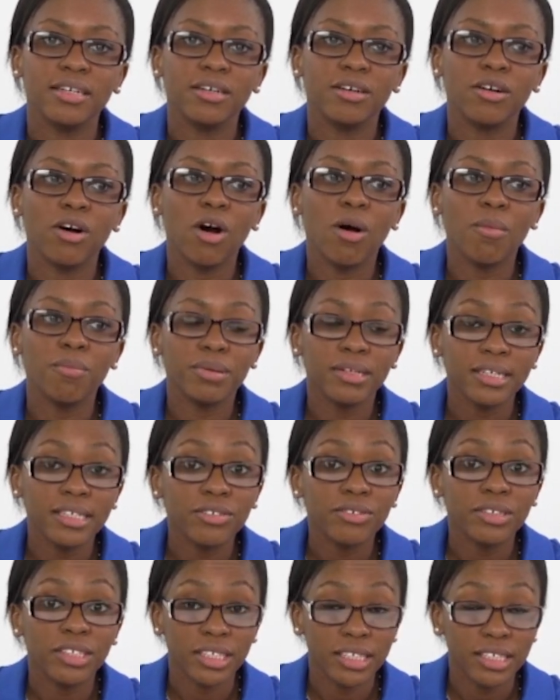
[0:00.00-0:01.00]
complete
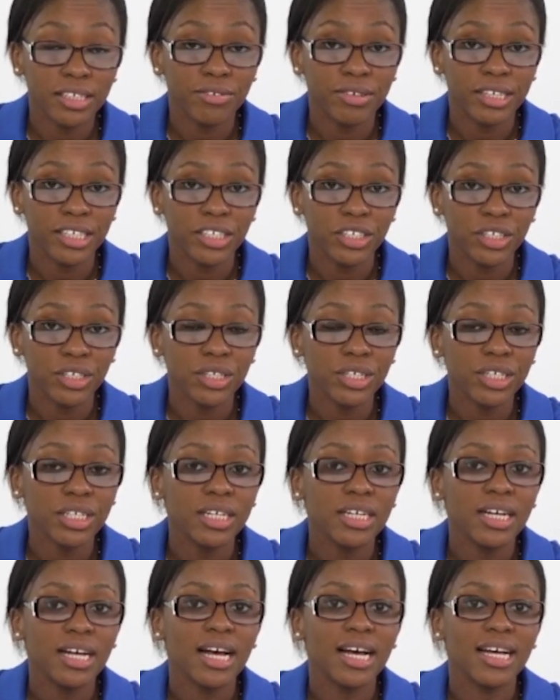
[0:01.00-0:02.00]
regeneration
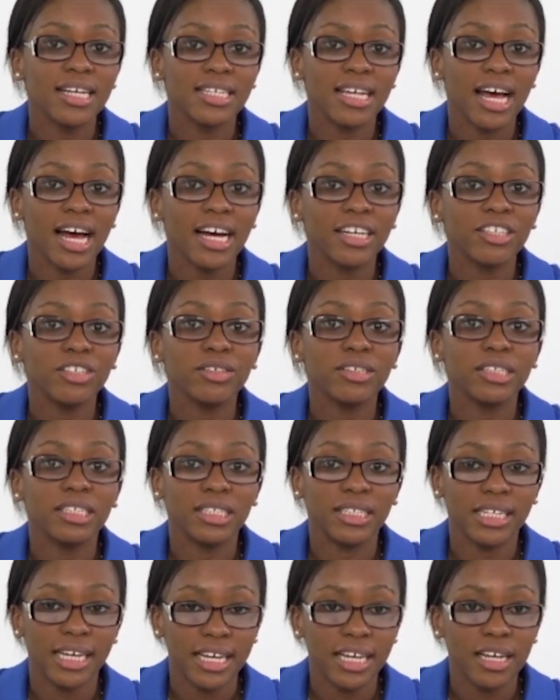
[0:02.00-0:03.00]
has actually
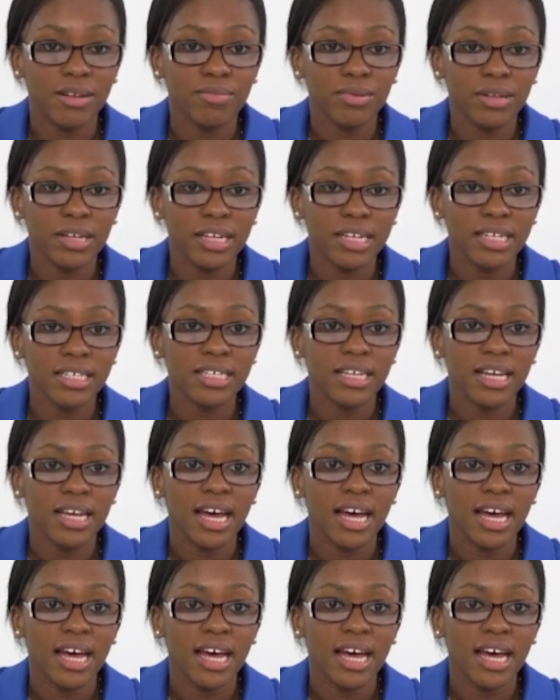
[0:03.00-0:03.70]
taken place